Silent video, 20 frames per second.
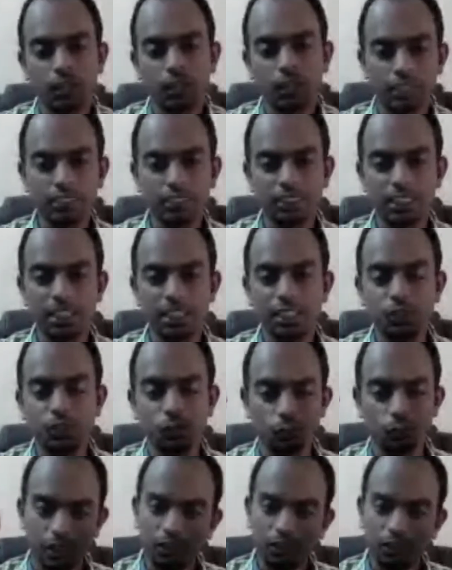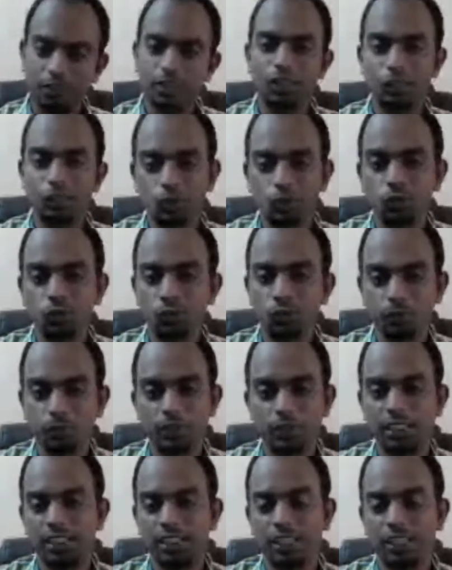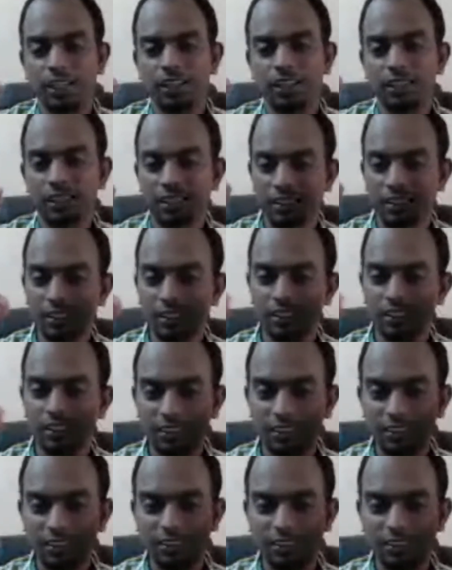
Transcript: understanding why we need to go for big data, the